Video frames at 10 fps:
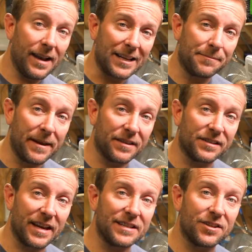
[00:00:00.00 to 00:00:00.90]
Let's meet the
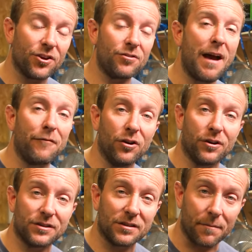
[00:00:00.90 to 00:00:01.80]
C2, have a
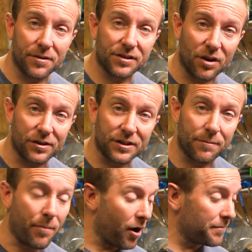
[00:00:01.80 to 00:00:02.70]
look at some of the sizes
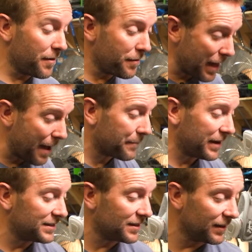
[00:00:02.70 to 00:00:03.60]
of pipe that that
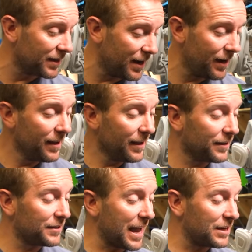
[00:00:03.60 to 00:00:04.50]
beast can cut,
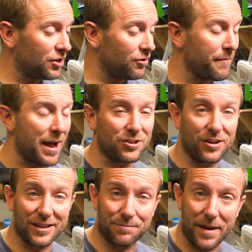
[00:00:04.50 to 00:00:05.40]
because as you
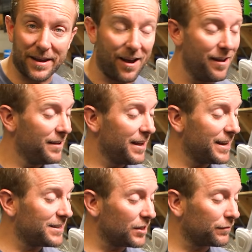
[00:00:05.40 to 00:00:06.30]
imagine, it's bigger
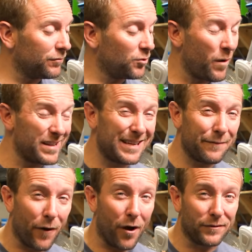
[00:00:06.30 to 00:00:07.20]
and does from
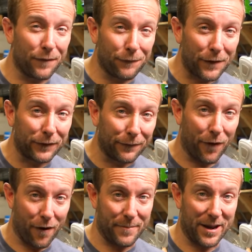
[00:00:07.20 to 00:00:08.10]
25 to
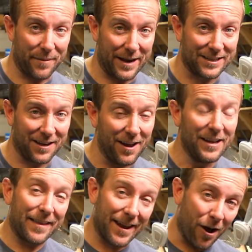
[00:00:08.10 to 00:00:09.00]
55 millimeter.
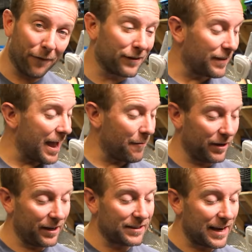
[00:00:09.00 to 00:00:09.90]
And then after that,
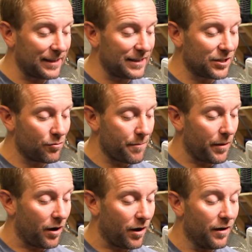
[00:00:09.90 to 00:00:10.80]
we're gonna take these two
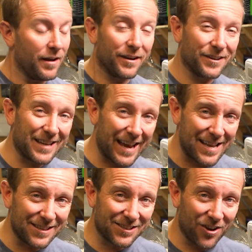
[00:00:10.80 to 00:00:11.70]
apart, because
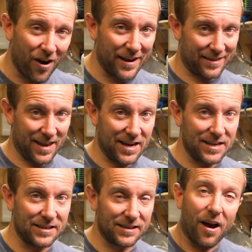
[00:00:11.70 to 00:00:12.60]
inside
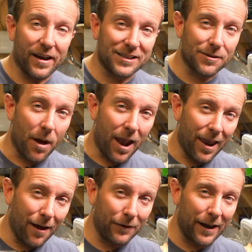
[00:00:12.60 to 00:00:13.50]
these is some
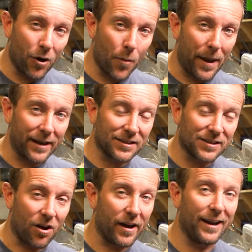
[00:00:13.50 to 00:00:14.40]
lovely little bit of
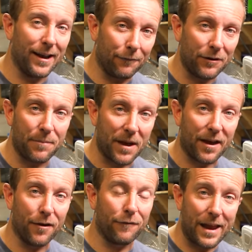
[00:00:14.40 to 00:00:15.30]
design, lovely
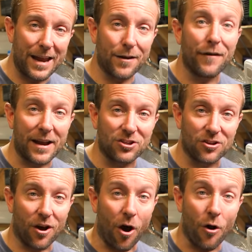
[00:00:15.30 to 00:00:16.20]
bit of
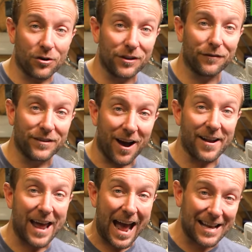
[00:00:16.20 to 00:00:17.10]
innovation that Ox have
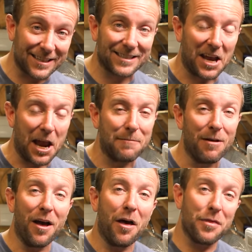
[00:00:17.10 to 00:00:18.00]
done as a
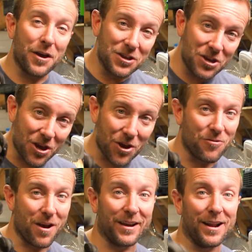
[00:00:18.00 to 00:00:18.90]
team that
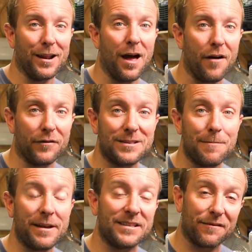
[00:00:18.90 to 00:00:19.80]
you are gonna love, because
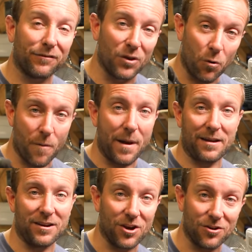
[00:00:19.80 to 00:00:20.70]
it means they've thought
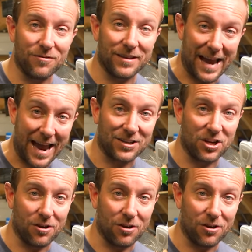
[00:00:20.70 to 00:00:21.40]
about you, the end